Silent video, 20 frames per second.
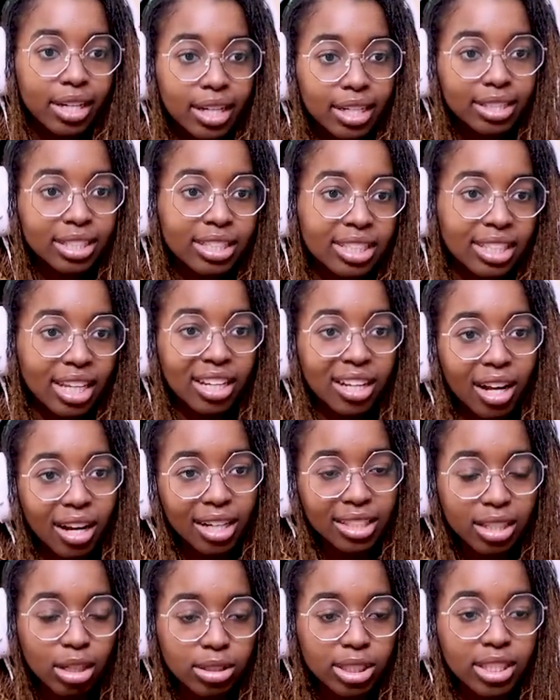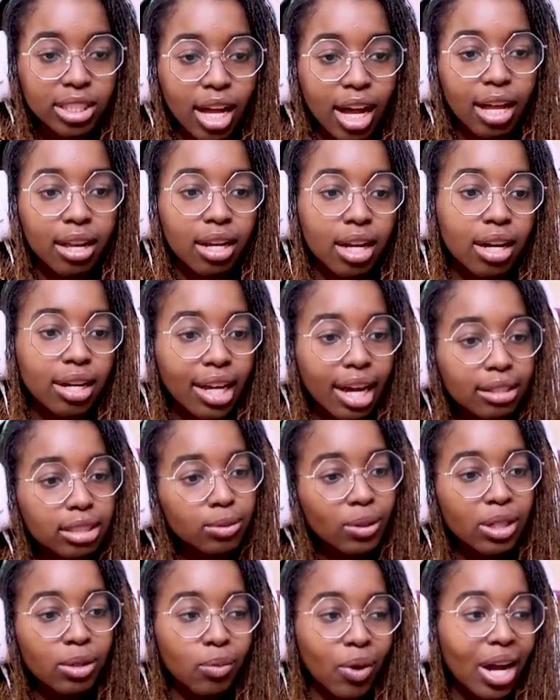Is she sitting on us? Oh, she's not. Okay, I was
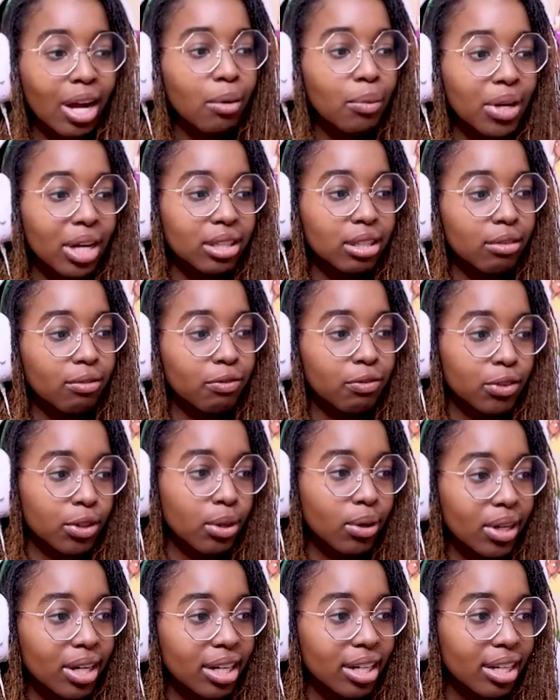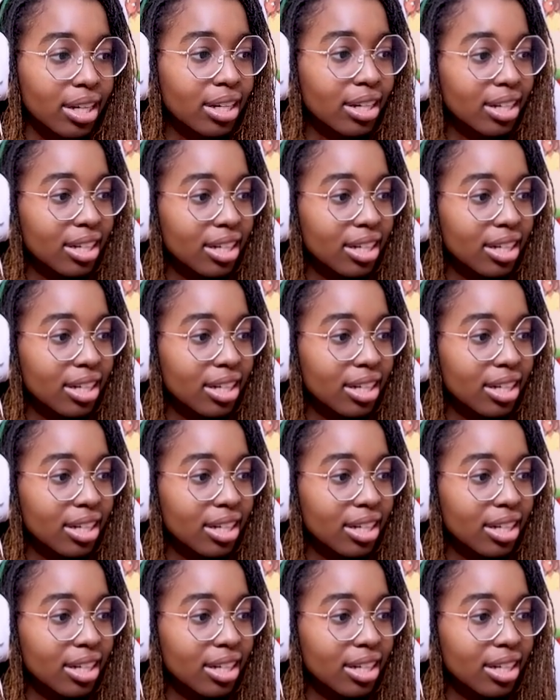wondering, why are we on the floor?